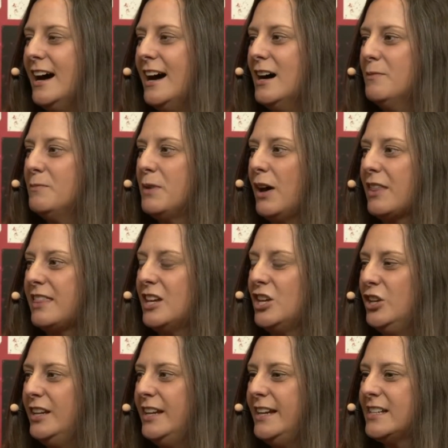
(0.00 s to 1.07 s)
I think
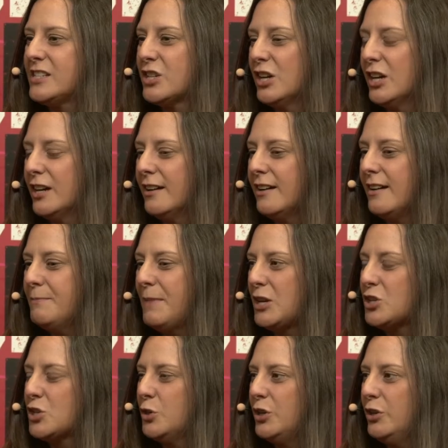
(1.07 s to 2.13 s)
you need to make
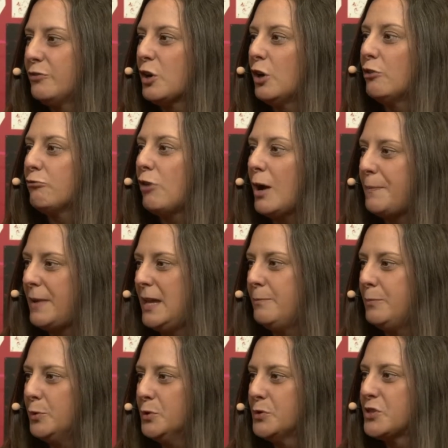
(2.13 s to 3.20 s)
sure you've got the right
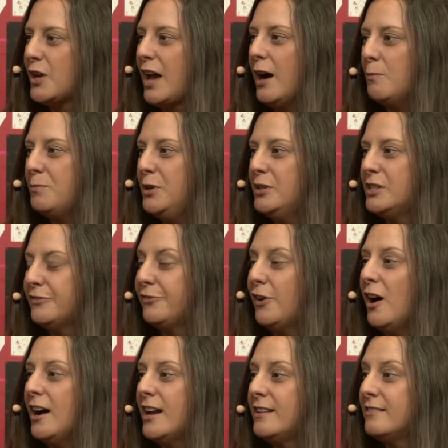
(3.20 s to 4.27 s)
people to help you
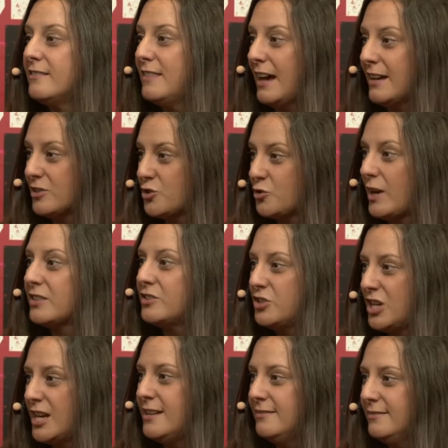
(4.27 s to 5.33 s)
define that
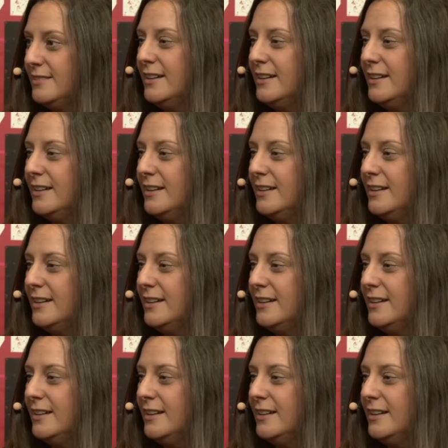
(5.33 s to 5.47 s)
strategy,